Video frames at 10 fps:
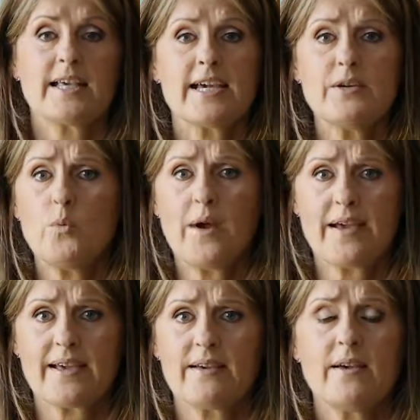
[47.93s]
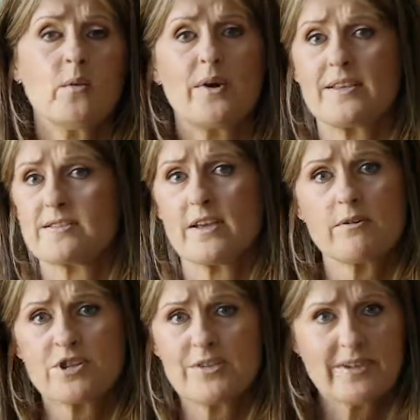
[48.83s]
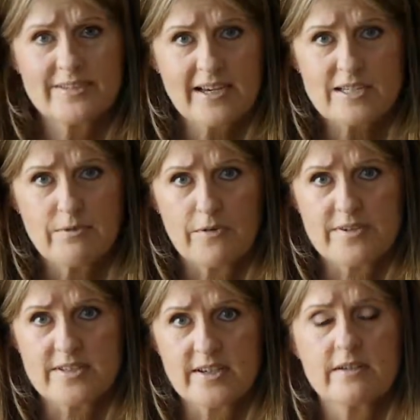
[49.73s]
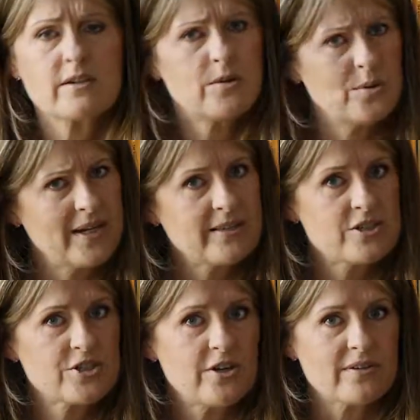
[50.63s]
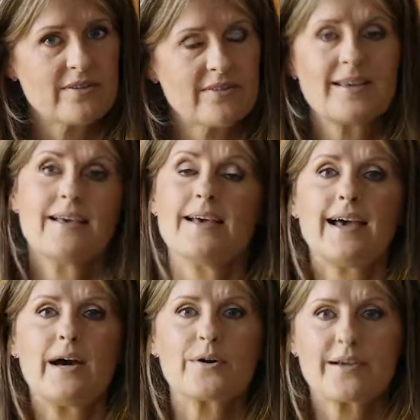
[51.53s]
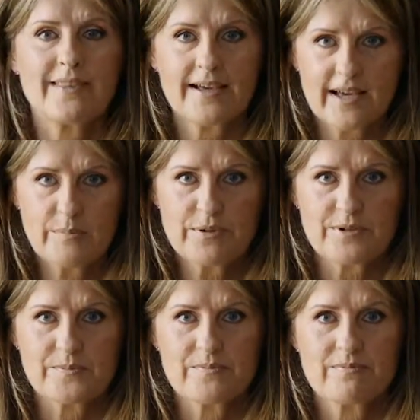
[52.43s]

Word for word: in a way where there's no chief executive officer calling the shots. How can that happen?